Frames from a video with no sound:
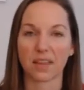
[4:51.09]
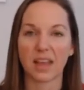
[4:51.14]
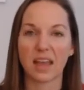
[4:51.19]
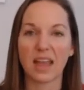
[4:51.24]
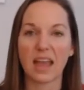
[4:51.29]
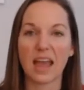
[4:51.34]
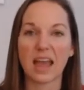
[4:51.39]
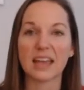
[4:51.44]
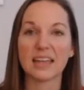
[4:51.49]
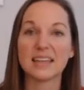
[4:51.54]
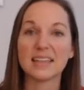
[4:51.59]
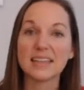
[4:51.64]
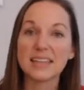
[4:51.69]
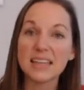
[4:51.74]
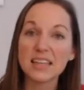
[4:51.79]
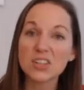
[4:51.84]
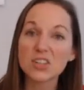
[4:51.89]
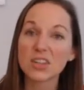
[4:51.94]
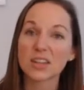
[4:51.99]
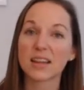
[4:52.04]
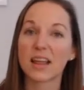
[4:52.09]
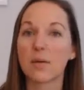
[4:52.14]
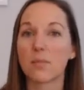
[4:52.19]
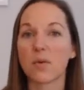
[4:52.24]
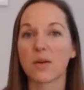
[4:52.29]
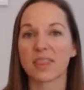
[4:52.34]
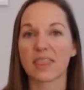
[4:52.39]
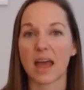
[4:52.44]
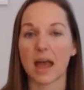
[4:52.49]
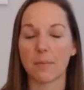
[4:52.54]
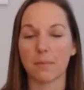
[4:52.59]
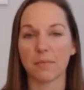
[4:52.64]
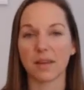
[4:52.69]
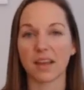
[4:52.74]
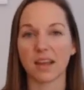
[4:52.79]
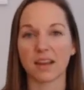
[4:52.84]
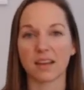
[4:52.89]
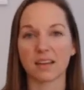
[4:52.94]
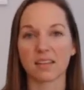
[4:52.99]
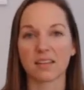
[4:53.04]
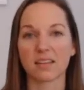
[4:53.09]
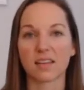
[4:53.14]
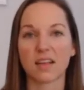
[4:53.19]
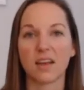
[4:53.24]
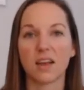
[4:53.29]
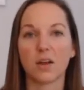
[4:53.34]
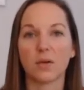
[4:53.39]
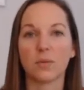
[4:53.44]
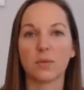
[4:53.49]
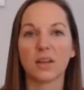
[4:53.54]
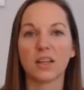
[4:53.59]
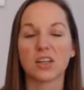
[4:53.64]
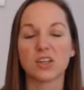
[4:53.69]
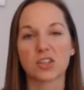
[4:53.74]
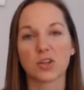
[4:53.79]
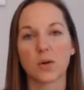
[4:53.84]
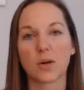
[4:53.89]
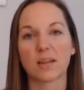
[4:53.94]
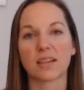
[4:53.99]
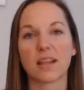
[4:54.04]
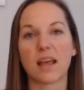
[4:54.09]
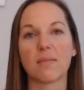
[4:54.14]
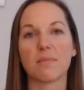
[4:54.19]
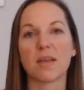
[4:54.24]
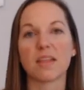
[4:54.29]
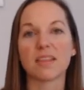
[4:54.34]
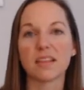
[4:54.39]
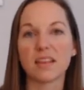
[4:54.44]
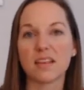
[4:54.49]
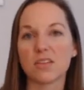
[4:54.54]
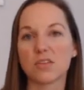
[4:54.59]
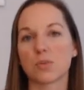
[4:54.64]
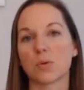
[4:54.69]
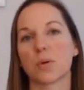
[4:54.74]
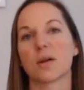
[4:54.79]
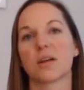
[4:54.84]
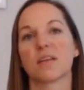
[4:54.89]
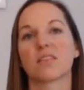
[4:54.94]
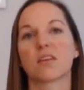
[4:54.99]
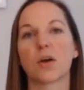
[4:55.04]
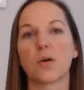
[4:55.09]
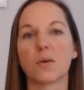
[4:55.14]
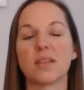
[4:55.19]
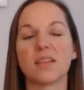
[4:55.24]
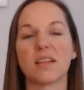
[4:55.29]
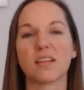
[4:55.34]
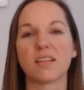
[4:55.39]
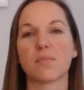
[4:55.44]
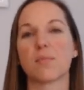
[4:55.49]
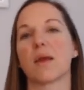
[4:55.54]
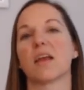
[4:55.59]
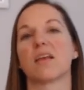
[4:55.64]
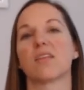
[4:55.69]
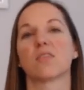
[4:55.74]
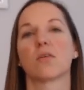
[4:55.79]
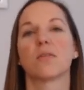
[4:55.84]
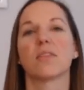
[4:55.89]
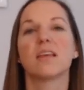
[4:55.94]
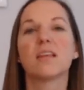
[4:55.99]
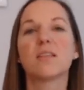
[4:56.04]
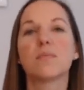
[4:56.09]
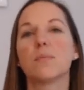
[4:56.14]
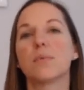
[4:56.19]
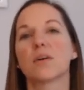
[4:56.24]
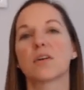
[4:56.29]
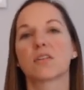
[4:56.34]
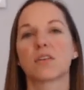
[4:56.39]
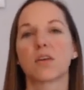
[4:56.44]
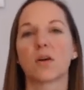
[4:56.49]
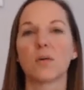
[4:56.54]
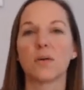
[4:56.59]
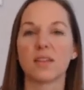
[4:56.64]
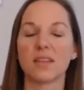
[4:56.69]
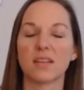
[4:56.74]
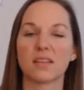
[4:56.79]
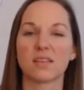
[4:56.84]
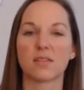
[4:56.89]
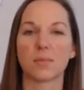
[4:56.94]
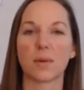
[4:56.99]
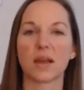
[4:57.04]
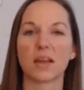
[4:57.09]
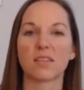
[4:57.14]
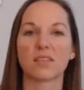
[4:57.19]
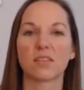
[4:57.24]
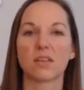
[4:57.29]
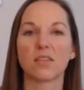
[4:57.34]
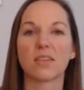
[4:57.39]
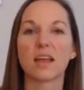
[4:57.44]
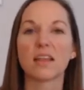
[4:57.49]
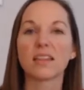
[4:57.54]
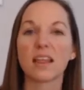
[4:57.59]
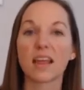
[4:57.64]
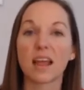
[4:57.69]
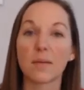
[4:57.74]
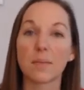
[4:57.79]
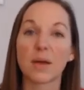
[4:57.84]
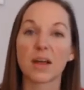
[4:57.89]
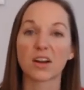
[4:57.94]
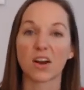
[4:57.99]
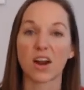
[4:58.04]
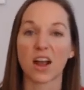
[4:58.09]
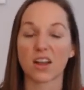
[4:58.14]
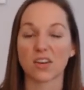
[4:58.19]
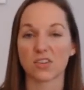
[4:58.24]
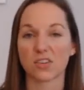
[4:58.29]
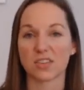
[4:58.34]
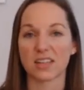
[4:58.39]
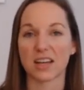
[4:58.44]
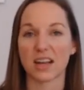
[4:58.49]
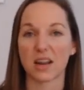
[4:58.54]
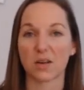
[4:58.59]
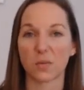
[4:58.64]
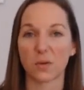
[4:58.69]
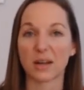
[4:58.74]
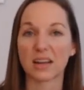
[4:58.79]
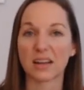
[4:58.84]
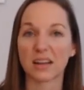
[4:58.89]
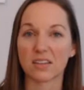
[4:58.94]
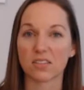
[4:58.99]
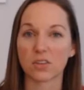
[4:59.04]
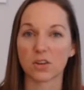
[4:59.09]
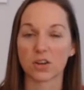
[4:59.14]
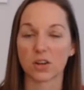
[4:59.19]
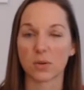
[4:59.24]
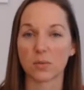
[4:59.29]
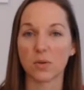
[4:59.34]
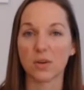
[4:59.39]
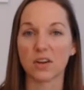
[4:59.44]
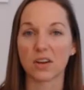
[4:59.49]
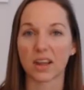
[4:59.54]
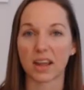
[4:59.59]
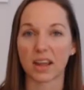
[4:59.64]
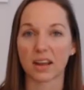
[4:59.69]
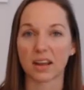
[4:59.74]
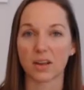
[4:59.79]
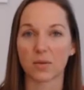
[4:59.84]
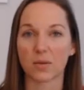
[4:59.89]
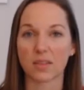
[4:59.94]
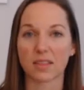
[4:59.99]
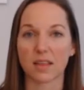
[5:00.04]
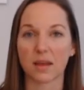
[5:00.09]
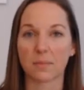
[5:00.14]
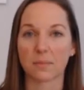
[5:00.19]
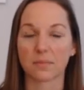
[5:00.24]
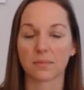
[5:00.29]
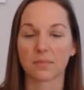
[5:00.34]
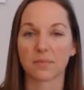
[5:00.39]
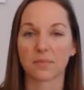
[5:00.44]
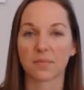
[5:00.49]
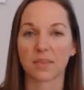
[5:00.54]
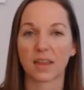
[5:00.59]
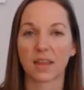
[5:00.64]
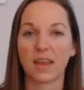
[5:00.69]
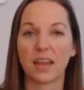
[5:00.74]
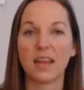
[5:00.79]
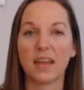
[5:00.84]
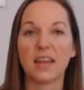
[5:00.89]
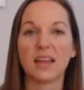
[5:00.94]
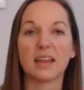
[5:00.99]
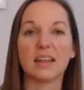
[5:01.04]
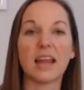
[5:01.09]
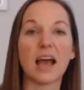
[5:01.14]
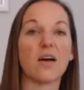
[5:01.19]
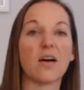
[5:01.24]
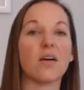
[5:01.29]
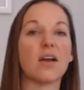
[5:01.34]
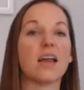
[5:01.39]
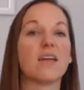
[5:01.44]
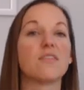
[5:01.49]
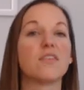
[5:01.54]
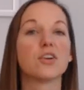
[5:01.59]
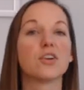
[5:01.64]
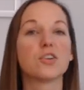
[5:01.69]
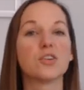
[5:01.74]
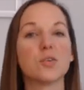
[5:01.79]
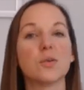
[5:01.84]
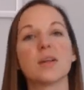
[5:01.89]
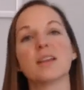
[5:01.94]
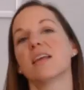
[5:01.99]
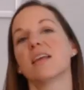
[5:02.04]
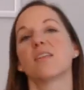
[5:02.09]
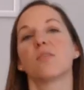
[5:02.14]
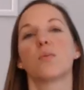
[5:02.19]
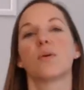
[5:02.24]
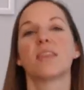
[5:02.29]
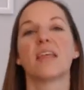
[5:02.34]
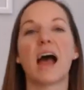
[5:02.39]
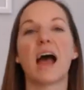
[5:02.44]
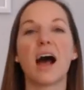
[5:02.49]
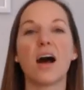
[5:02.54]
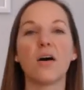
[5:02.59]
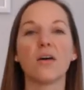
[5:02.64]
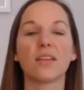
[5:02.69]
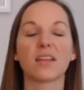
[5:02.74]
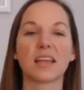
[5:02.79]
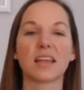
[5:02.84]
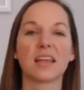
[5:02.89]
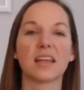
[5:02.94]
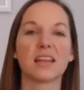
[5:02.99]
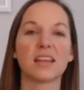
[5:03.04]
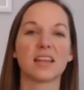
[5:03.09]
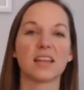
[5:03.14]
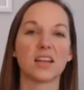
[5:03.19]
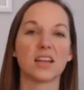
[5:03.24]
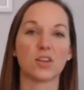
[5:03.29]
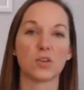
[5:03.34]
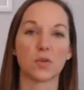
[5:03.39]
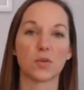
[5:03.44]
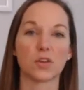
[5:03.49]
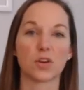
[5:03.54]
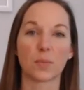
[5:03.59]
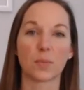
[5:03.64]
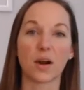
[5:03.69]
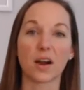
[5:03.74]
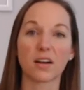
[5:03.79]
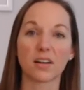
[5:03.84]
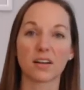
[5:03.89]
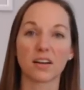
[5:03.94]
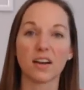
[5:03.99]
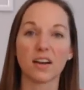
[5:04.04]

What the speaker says: and teaching them what that means. Really showing them that these toys go in this space or these books go in this space so that they better understand what it is you're communicating with them. Now, if you're doing this without the kids and it's you and your partner,